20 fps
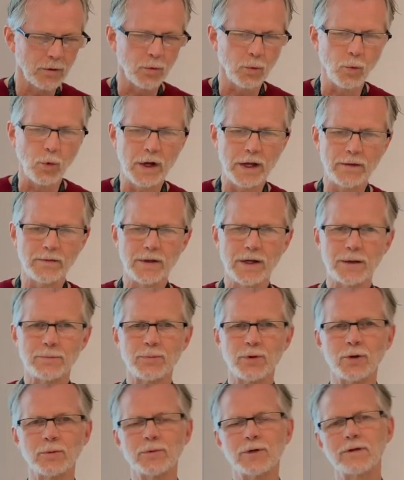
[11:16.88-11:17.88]
When
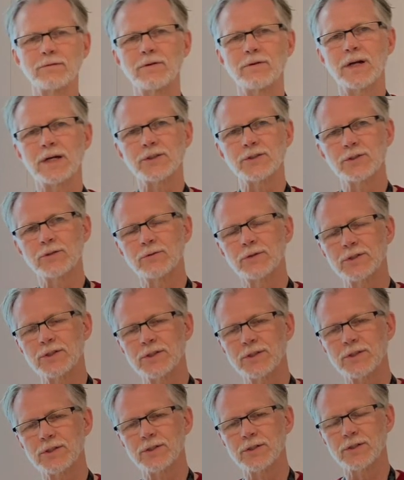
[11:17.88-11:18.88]
that pulmonary vascular
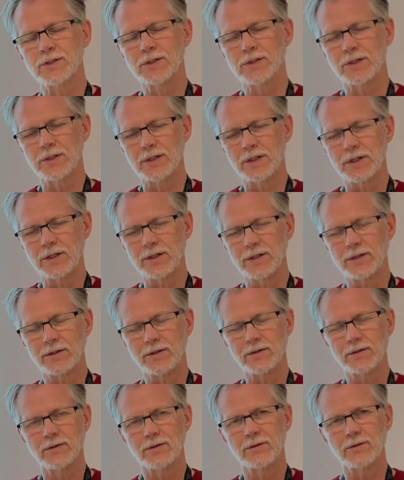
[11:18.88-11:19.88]
resistance in
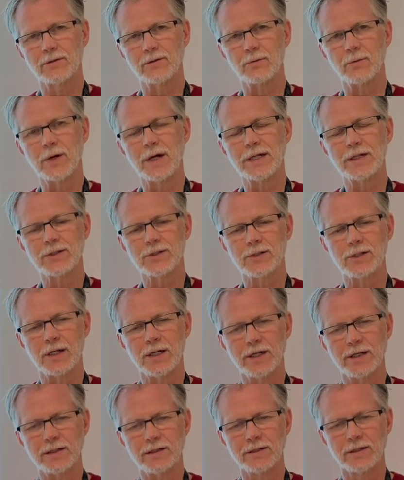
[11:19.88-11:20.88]
the right
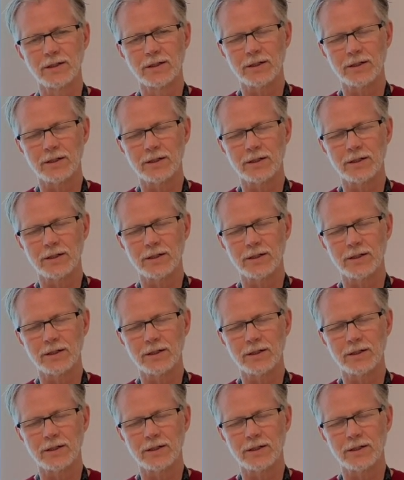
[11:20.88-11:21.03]
side,